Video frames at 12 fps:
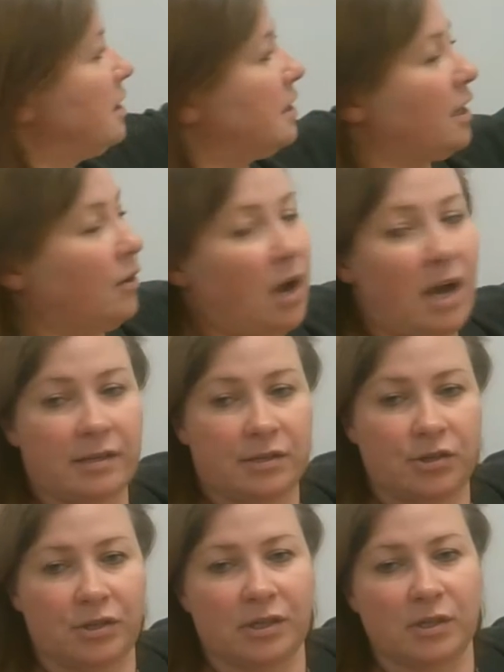Now
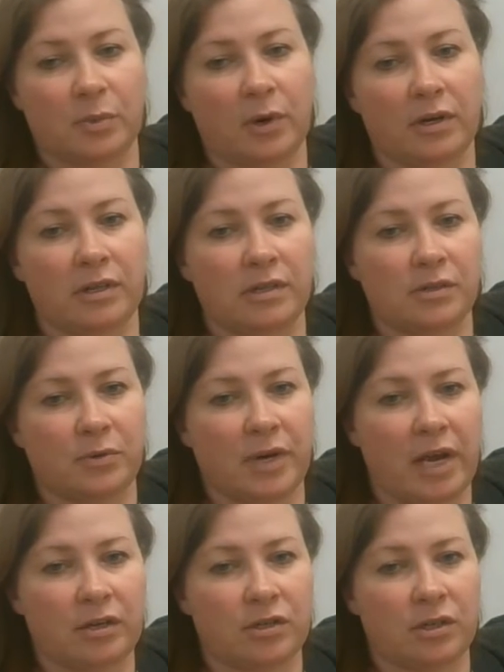oxygen is part of this
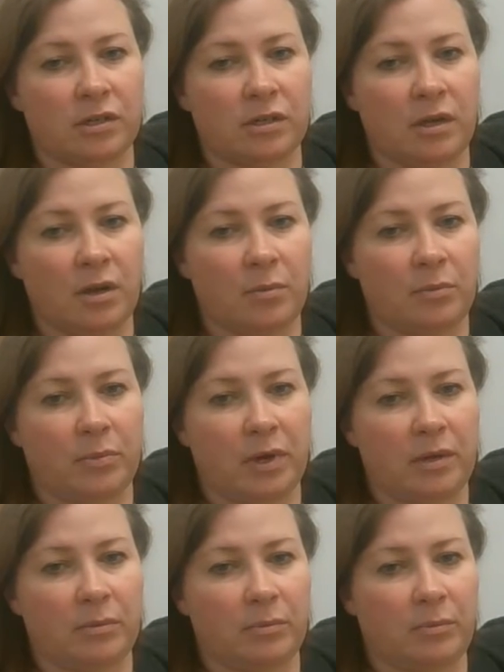reaction,
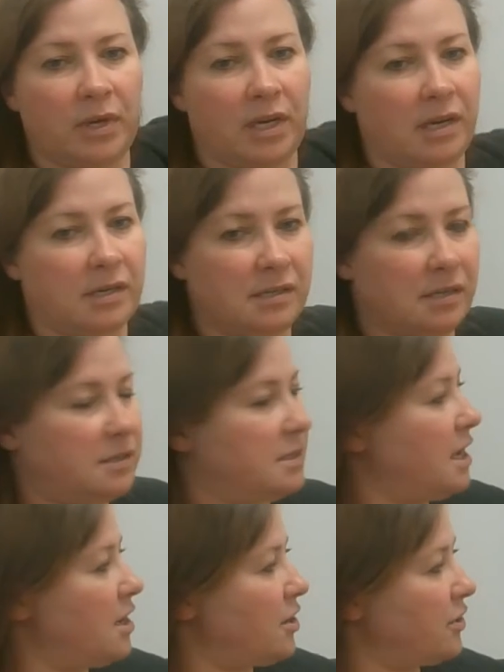but because it's
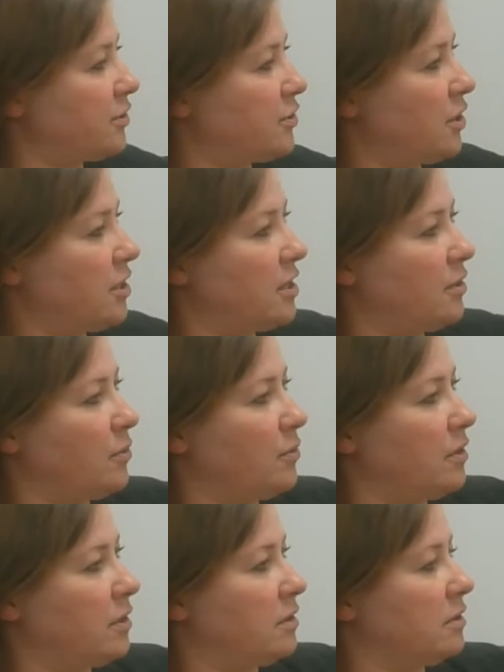not our starting
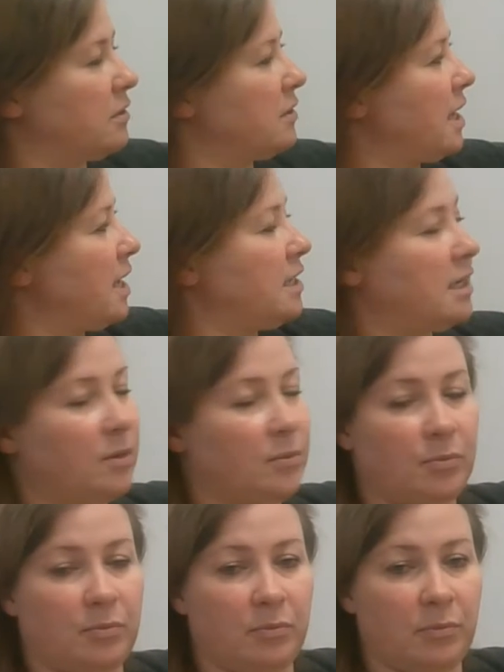or
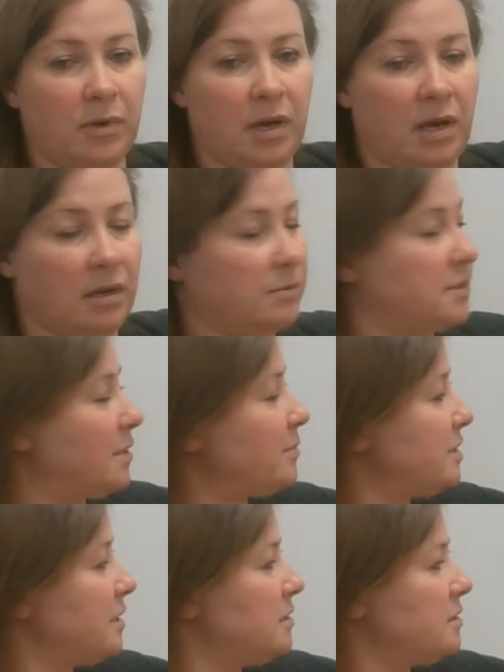ending
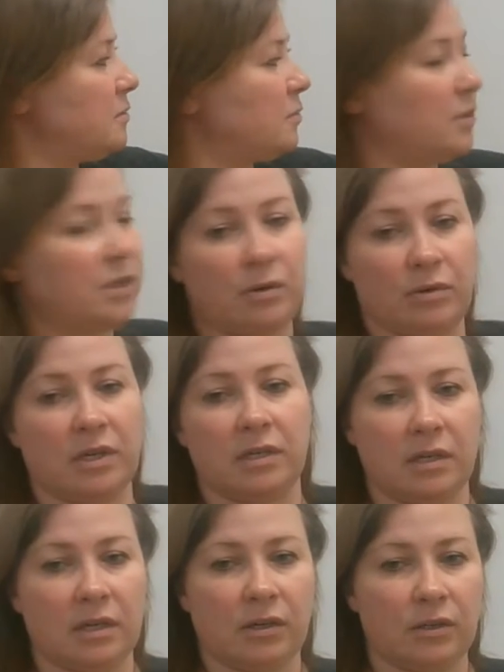substance, we don't need
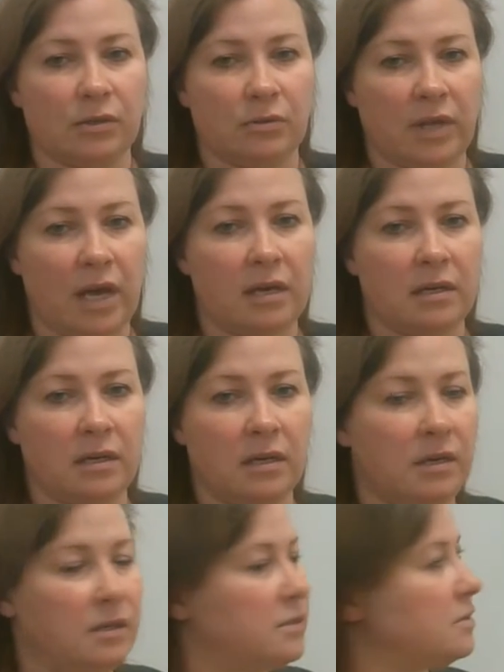to include that.
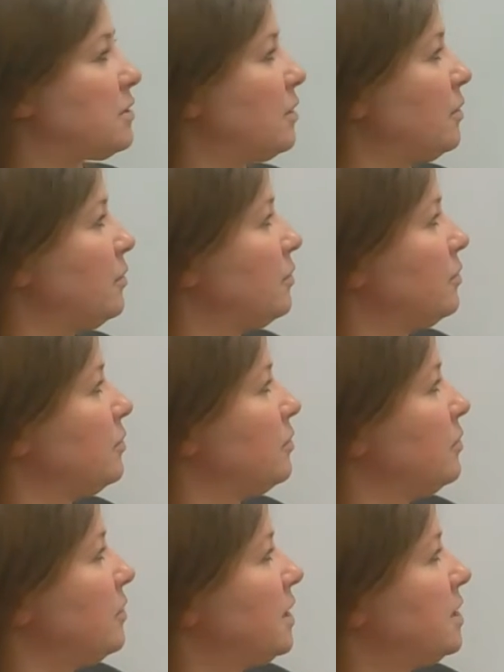So
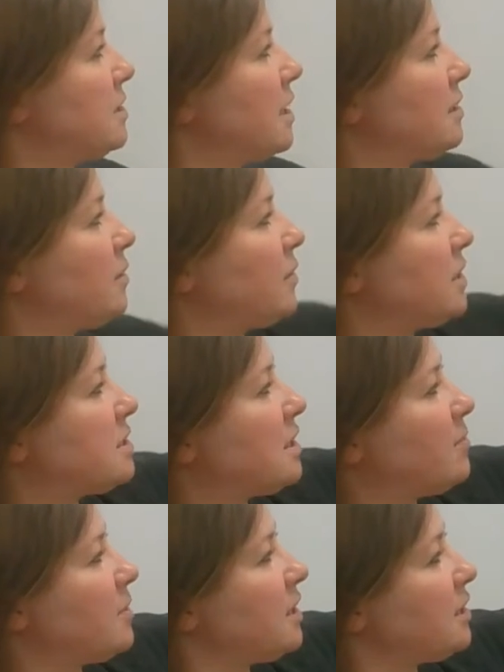it's not that we
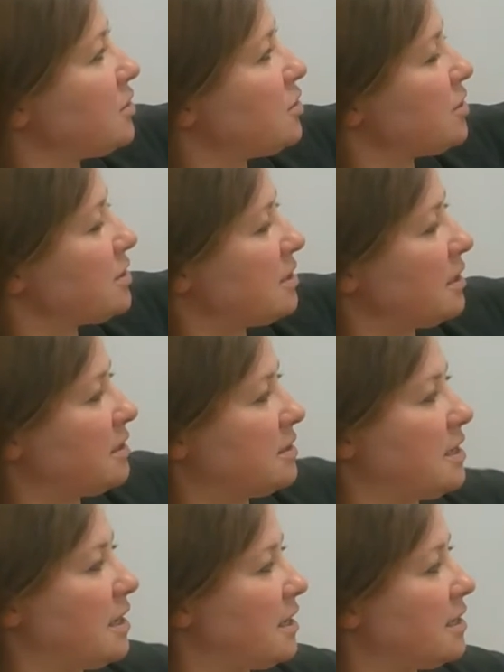skipped it, it's just that it's
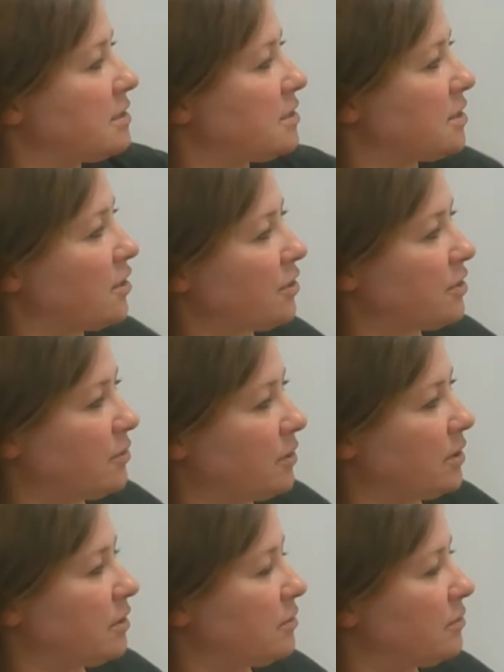not necessary to
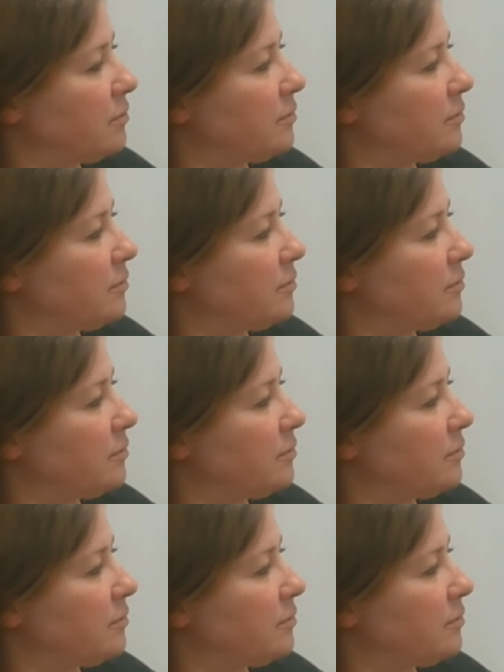include.